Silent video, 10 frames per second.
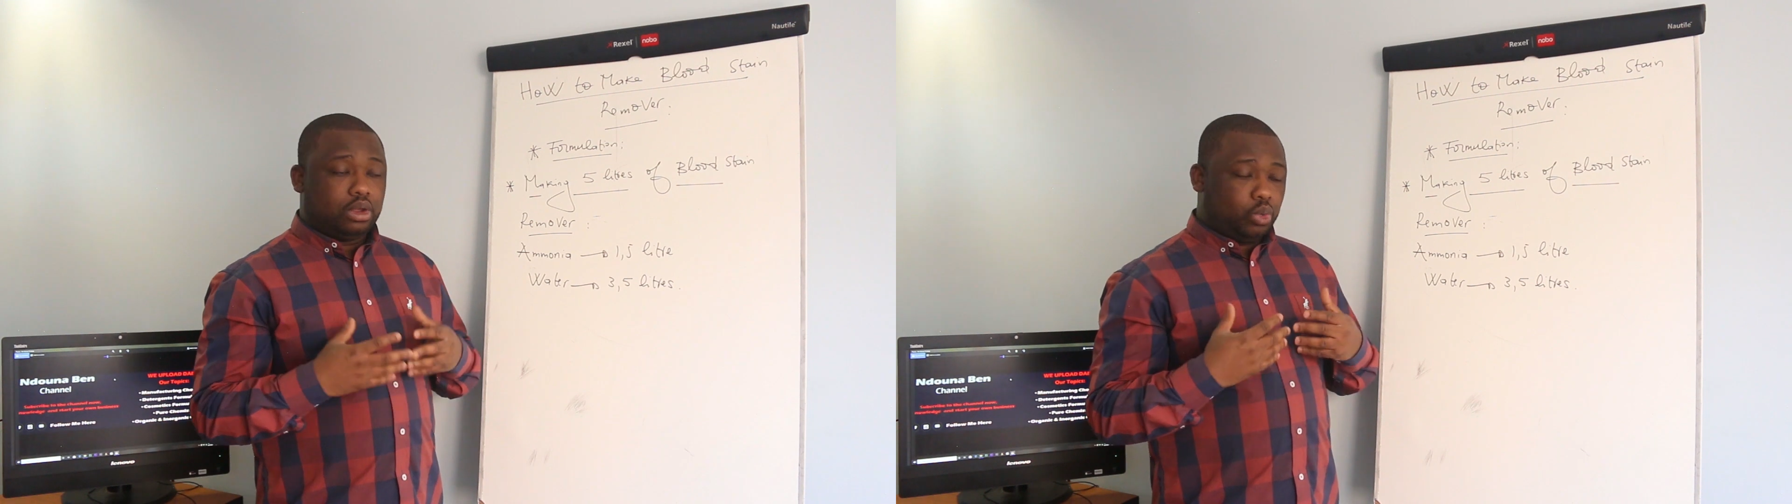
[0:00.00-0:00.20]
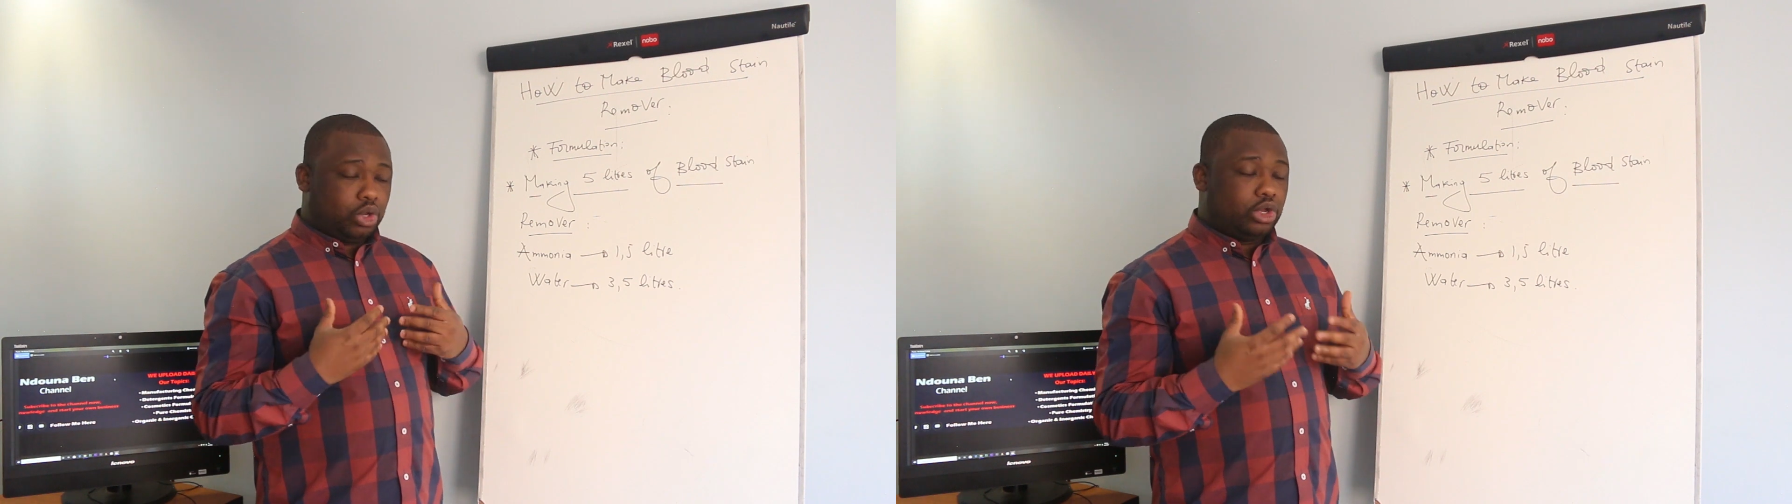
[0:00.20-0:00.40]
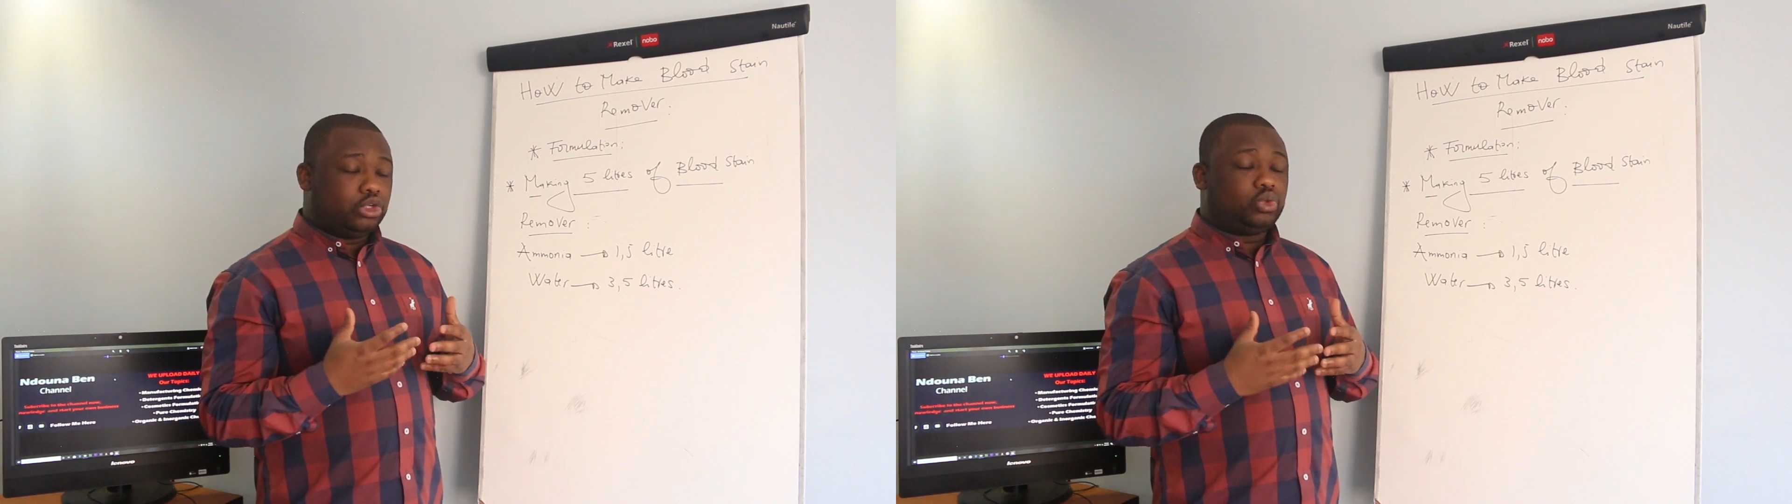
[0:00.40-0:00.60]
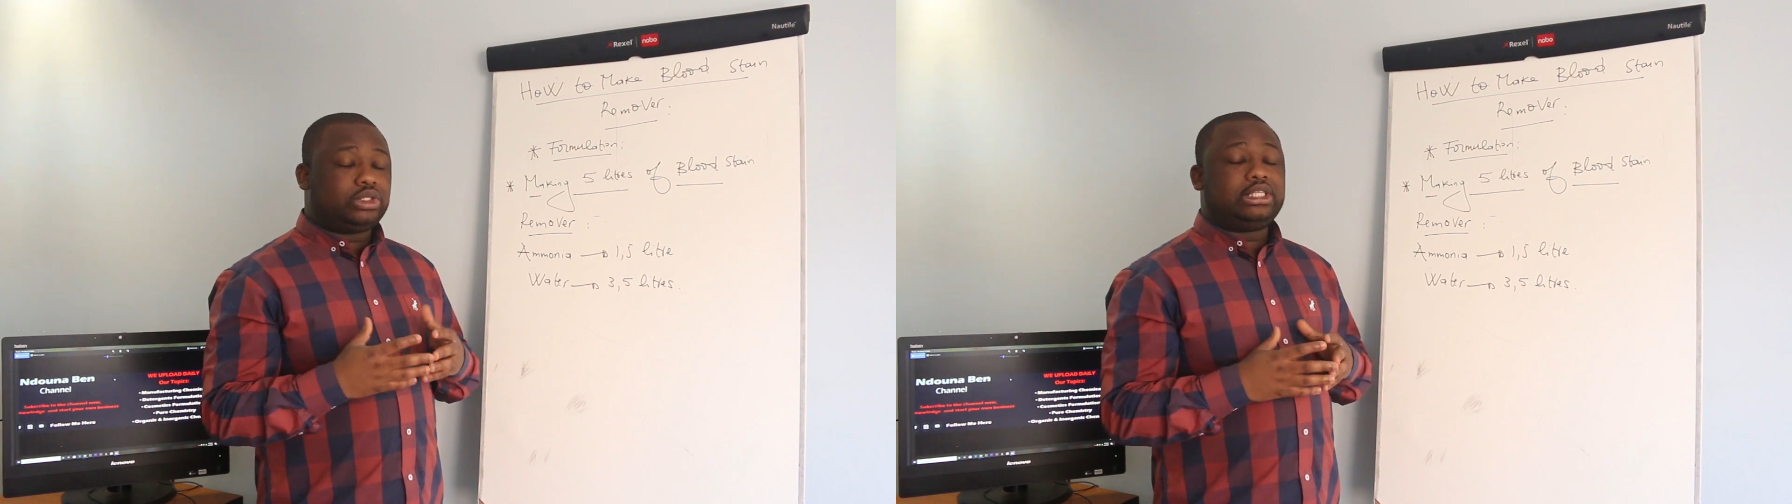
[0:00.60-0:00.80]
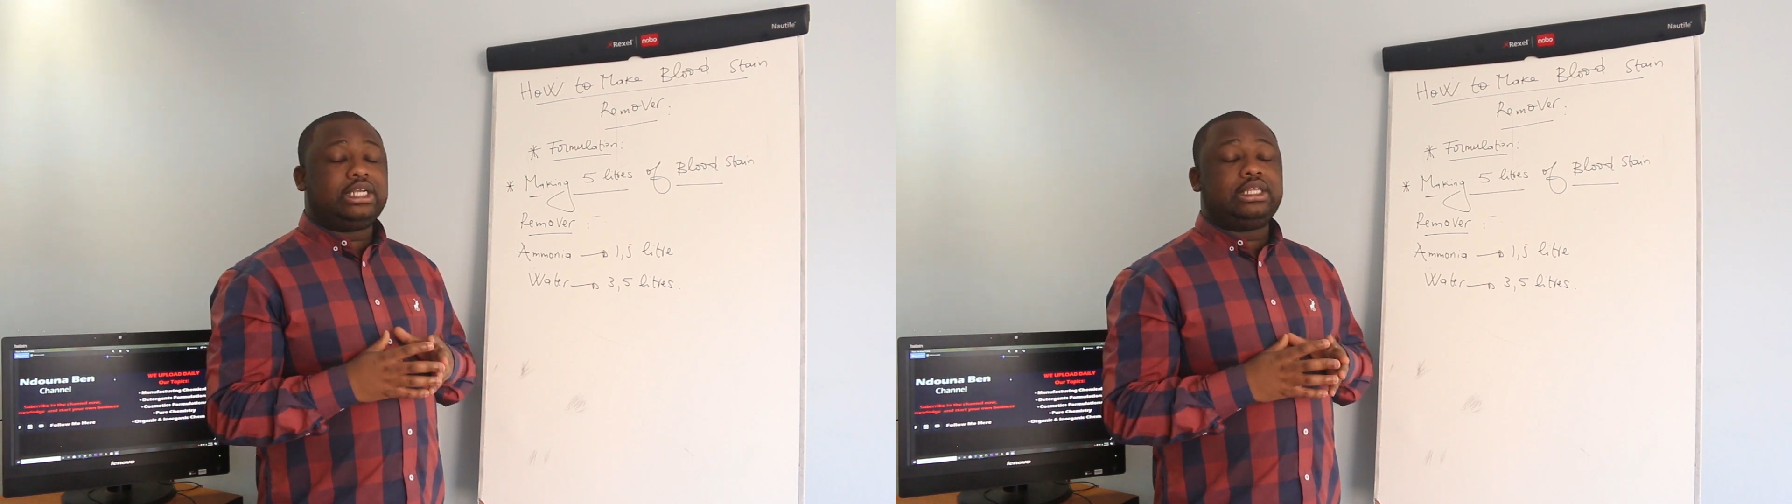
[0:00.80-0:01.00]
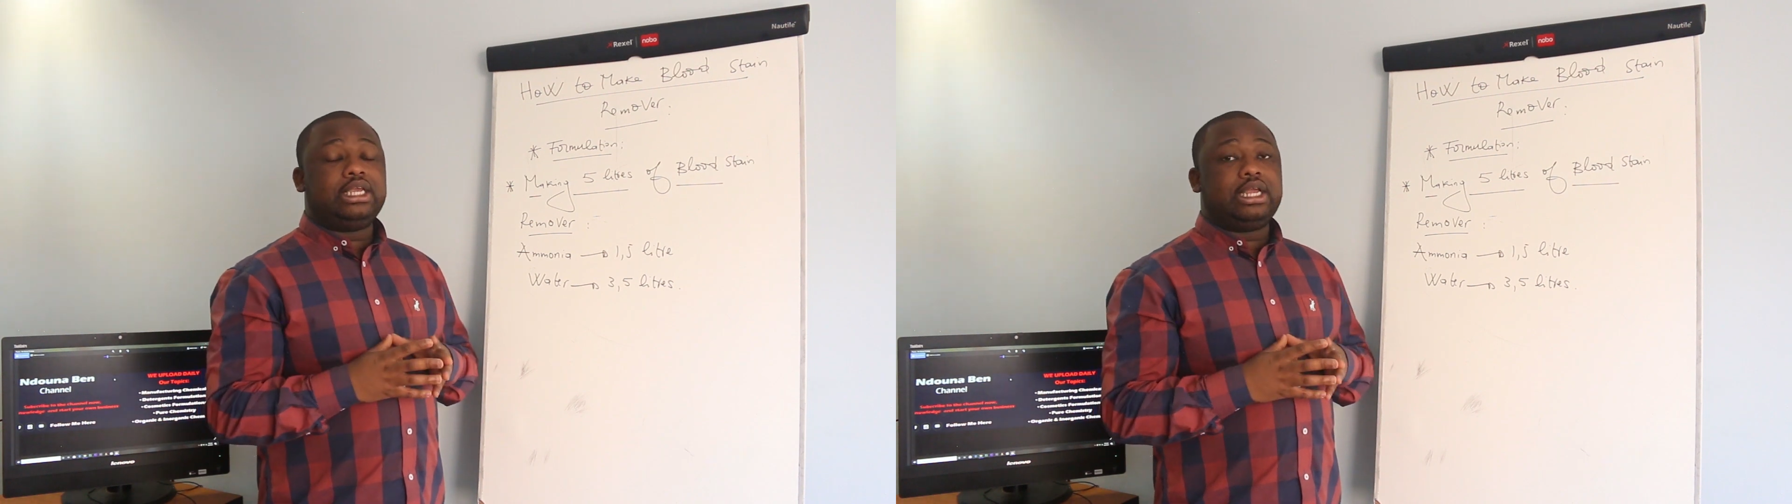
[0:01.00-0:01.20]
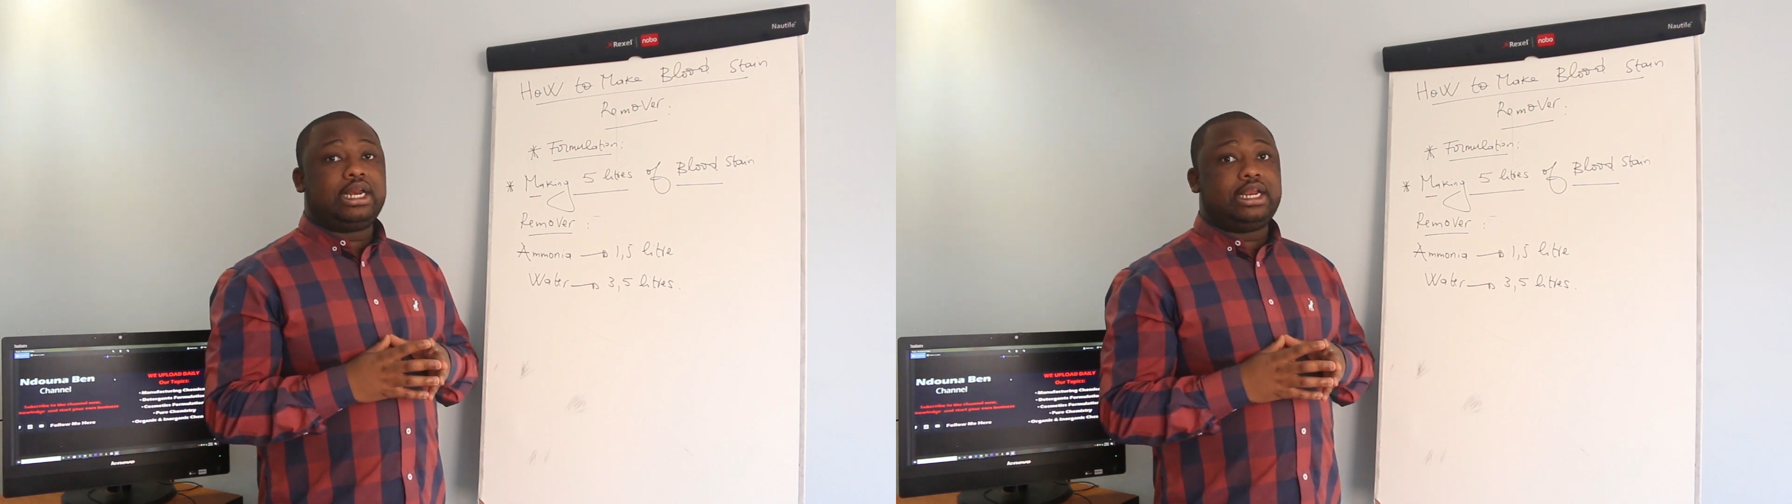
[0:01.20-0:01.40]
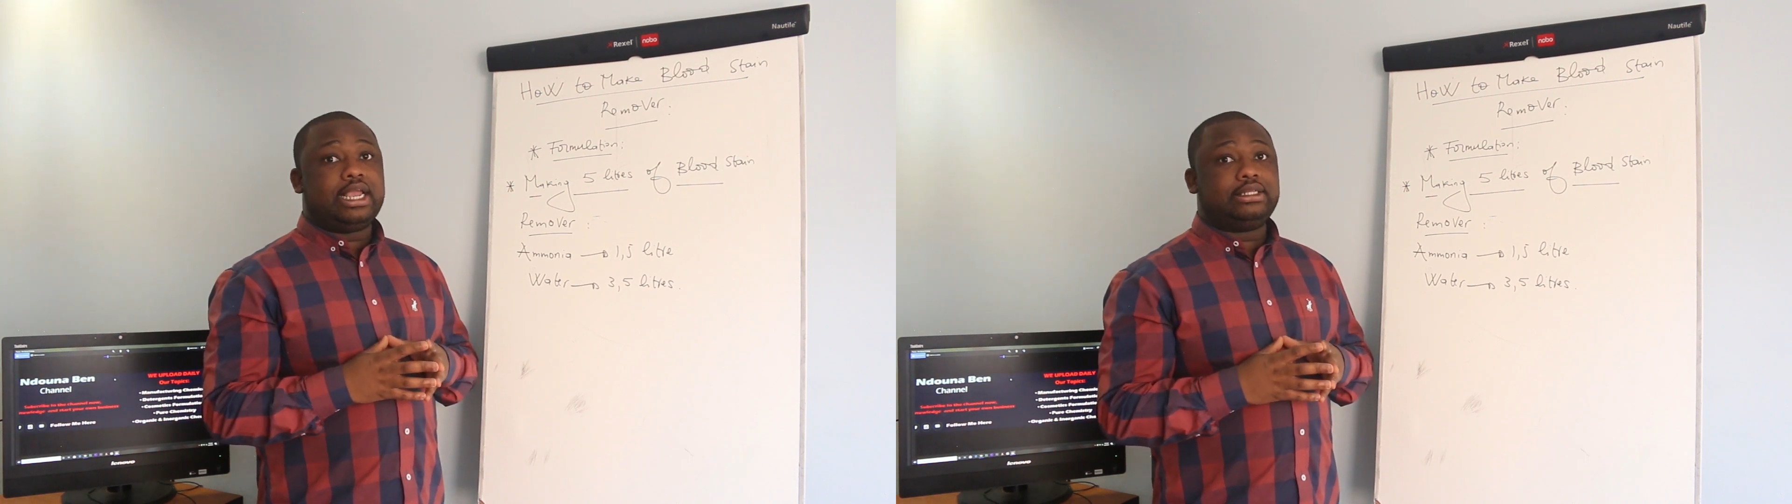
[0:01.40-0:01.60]
We're going to state
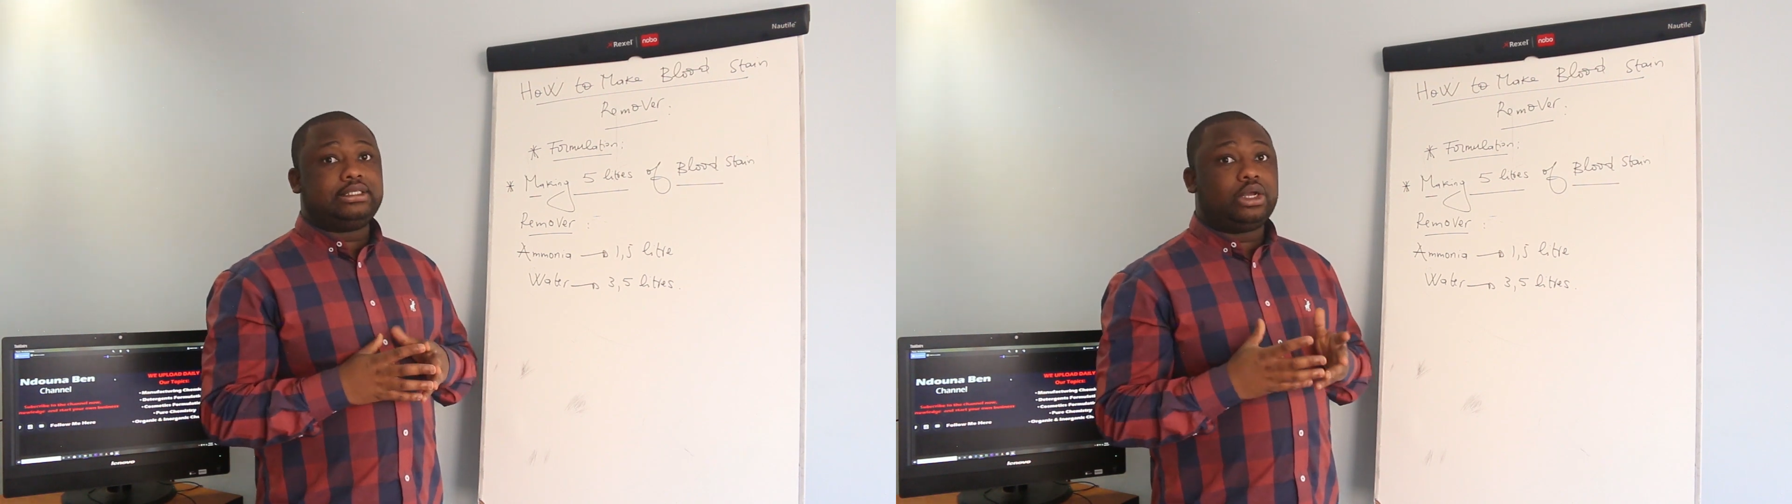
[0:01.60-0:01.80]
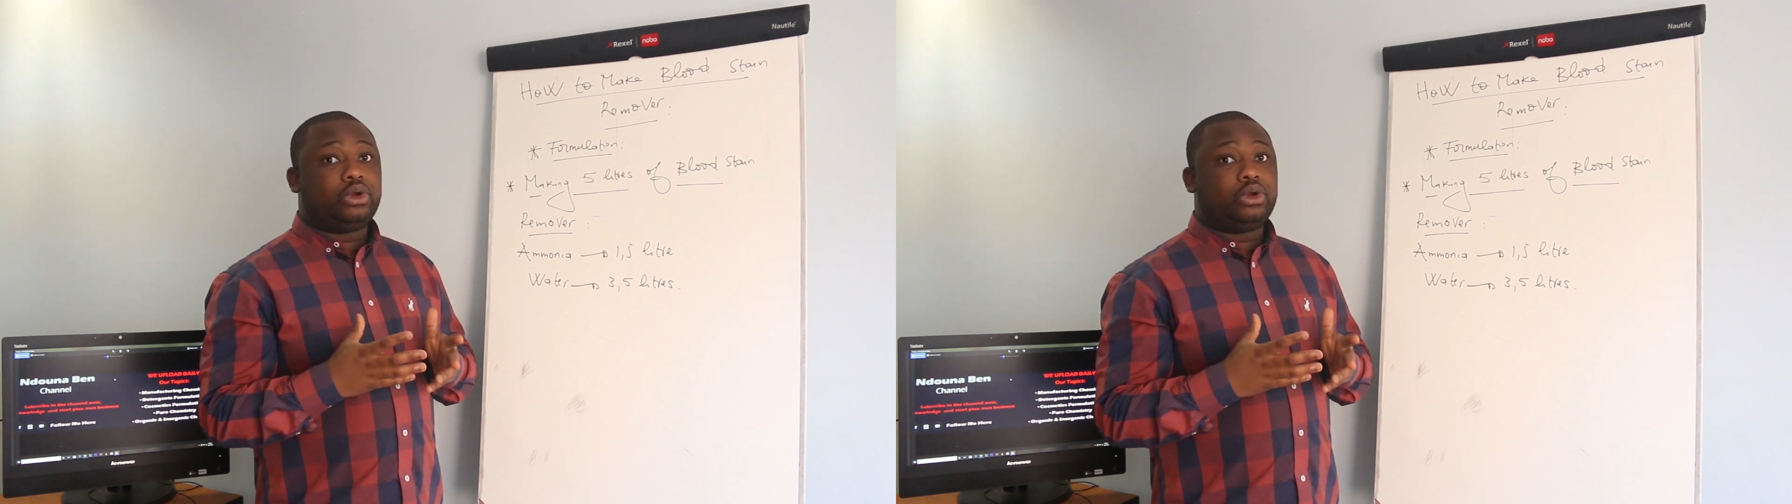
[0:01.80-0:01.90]
ingredients.